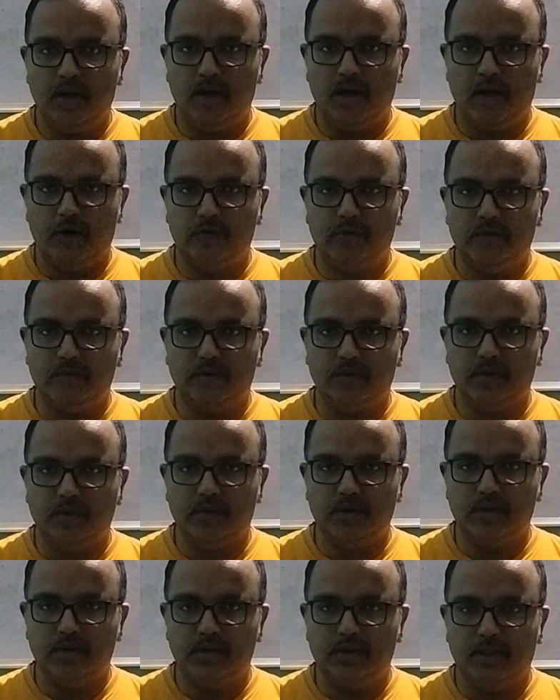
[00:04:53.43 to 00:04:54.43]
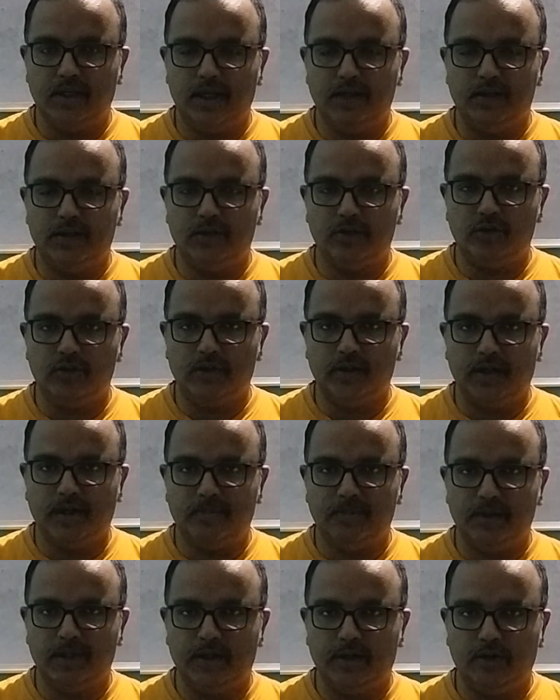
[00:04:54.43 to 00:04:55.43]
However, that does not
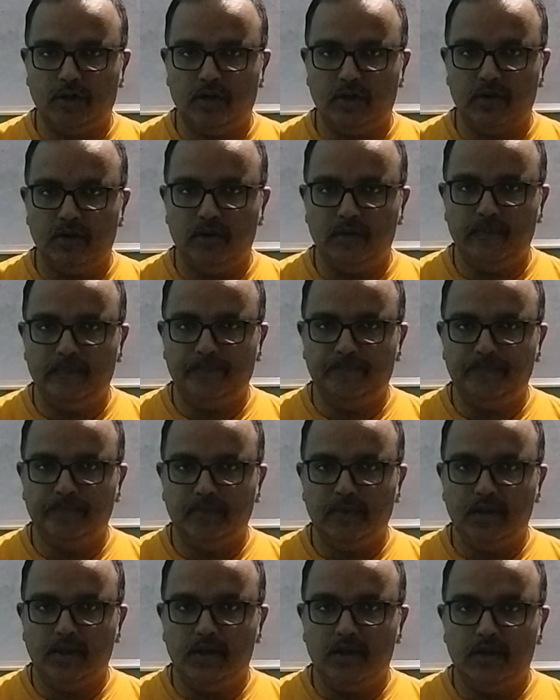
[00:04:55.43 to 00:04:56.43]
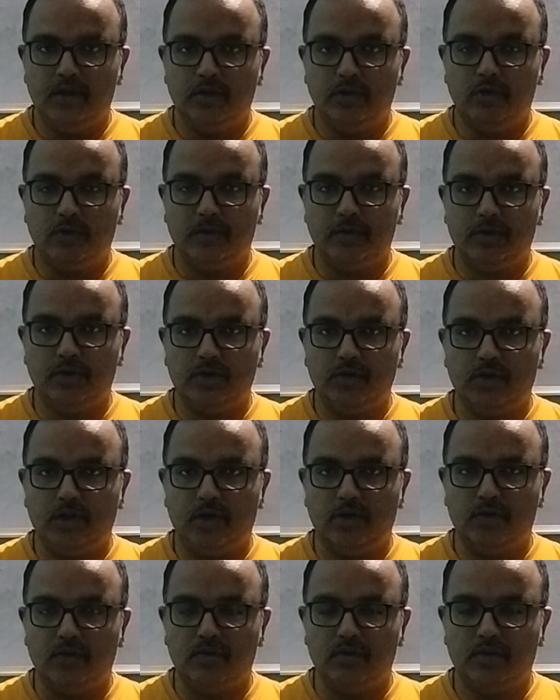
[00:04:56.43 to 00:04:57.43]
happen at all. So, Bachcho,
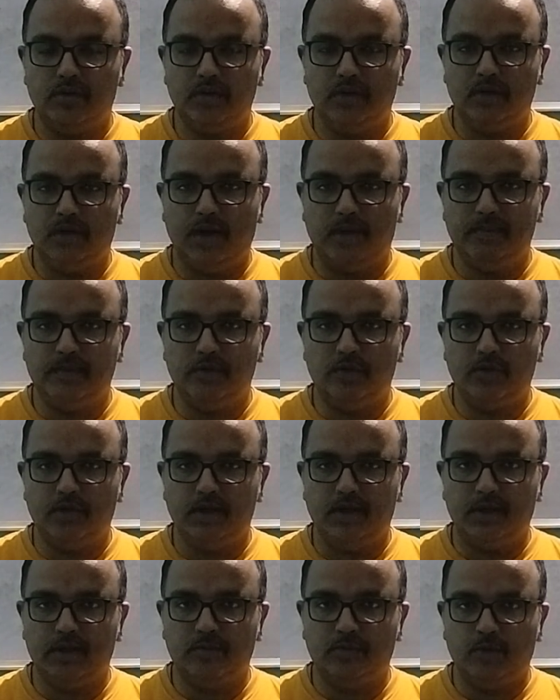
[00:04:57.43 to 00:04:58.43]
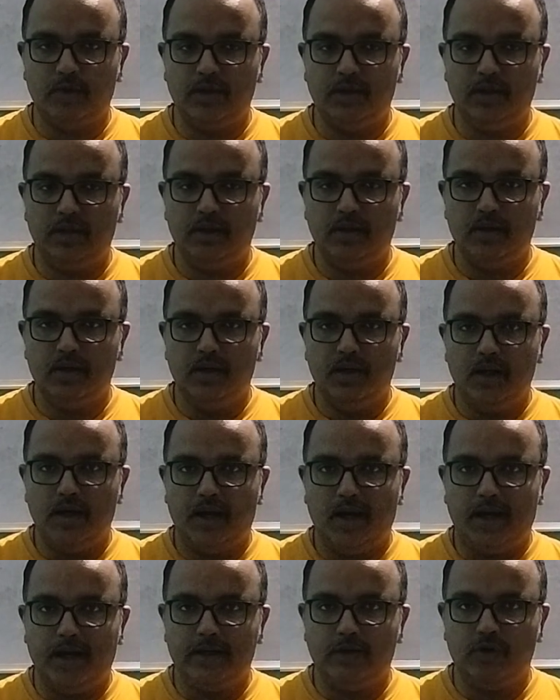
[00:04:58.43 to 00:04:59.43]
now coming to the next point,
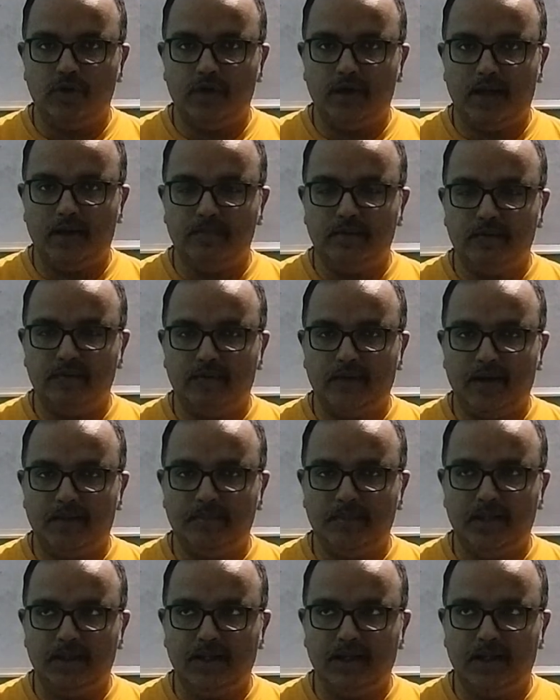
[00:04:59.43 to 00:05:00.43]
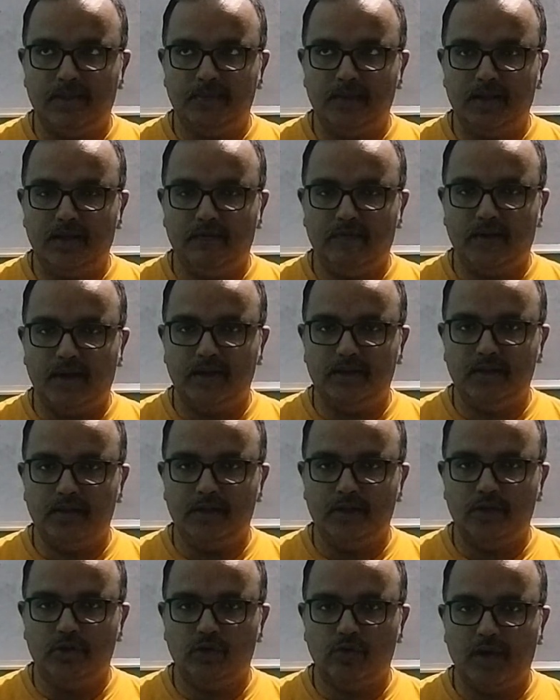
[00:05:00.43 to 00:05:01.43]
hydrocarbon family can be divided
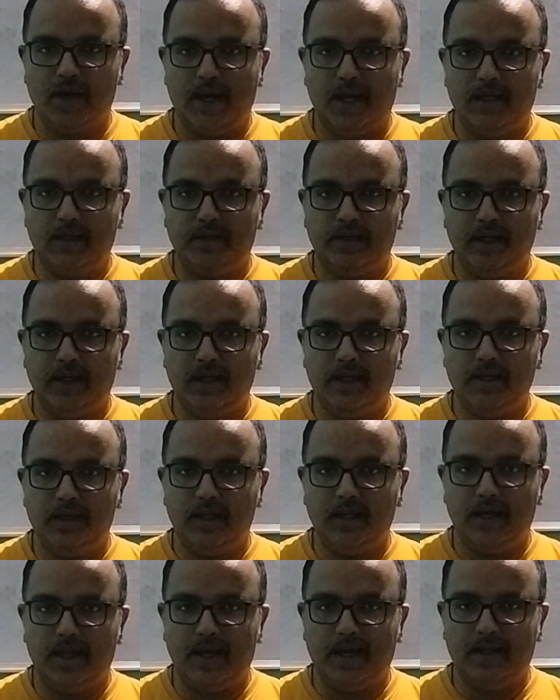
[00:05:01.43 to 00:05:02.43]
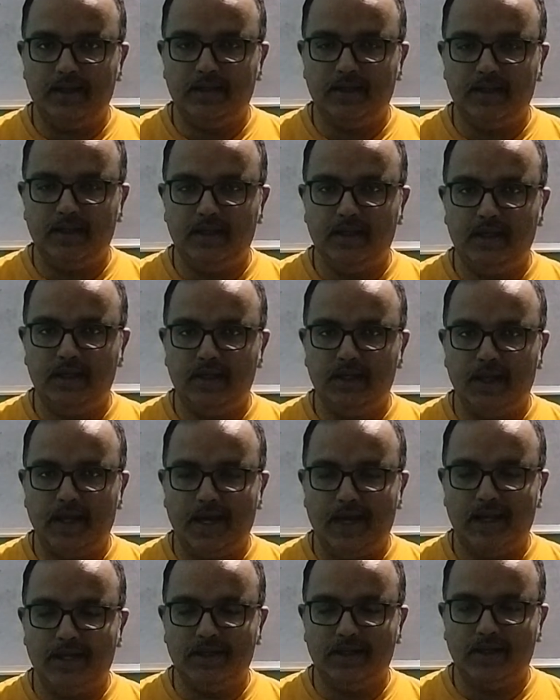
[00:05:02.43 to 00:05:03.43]
into alkane, alkene,
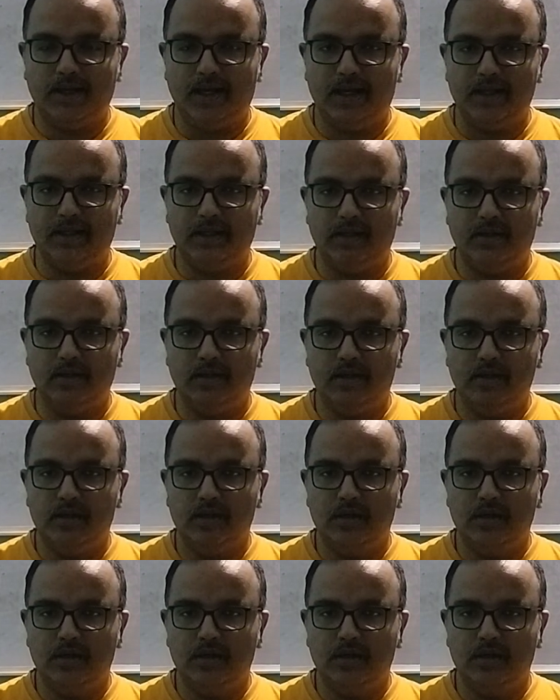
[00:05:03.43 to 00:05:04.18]
alkyne.